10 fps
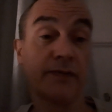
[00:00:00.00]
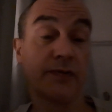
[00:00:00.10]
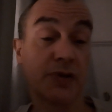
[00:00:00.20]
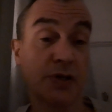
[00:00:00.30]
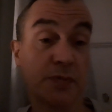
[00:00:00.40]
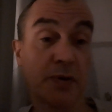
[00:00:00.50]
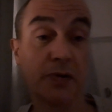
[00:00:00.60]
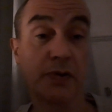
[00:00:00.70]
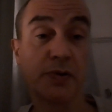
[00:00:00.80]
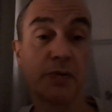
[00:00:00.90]
obviously
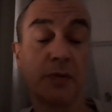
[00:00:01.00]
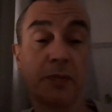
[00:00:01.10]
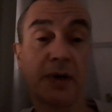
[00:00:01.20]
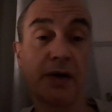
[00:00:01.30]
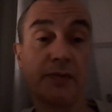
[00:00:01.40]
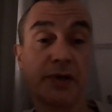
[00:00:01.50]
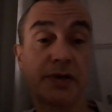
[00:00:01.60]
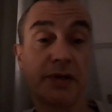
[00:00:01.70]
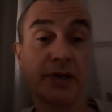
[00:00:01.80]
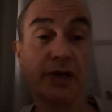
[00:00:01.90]
spoken to him about
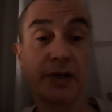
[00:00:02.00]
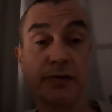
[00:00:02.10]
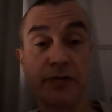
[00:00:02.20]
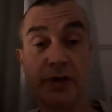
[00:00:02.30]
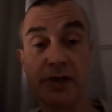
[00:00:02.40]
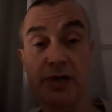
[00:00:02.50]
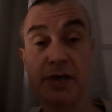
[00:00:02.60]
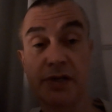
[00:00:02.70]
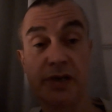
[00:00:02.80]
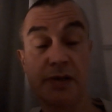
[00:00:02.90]
this, and he agrees,
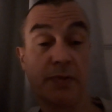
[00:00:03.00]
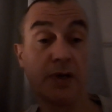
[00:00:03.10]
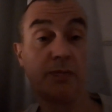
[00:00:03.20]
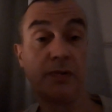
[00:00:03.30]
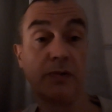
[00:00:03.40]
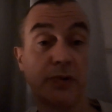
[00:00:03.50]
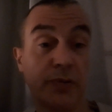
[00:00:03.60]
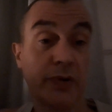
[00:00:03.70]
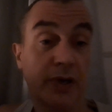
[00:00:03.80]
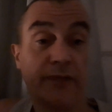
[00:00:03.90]
yes, these people
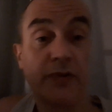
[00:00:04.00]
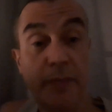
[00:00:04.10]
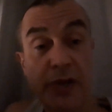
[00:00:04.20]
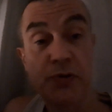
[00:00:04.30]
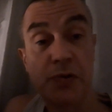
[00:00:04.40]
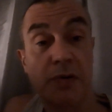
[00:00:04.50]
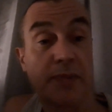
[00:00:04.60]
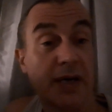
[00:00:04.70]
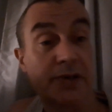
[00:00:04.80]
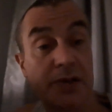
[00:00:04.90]
do not have the mental
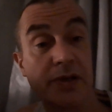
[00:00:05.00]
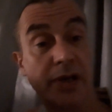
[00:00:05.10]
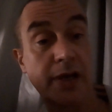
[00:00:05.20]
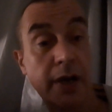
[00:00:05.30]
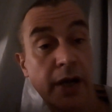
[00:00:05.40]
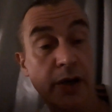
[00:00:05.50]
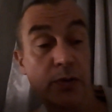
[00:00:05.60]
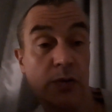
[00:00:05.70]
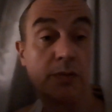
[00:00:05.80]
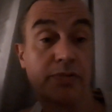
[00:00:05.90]
capacity
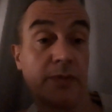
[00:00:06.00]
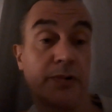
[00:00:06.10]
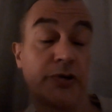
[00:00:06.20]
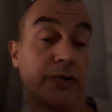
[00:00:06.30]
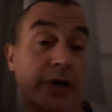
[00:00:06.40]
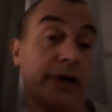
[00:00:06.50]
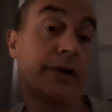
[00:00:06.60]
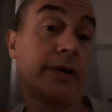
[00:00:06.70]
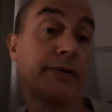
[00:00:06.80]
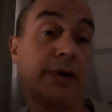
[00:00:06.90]
nor the proper
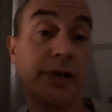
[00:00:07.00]
training.